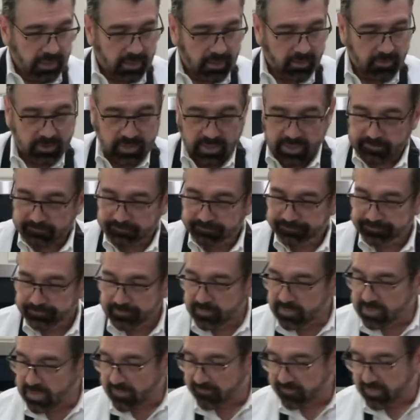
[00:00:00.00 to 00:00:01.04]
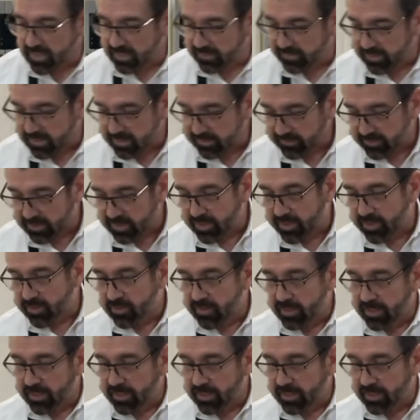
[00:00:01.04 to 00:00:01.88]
Okay, so I've got that there,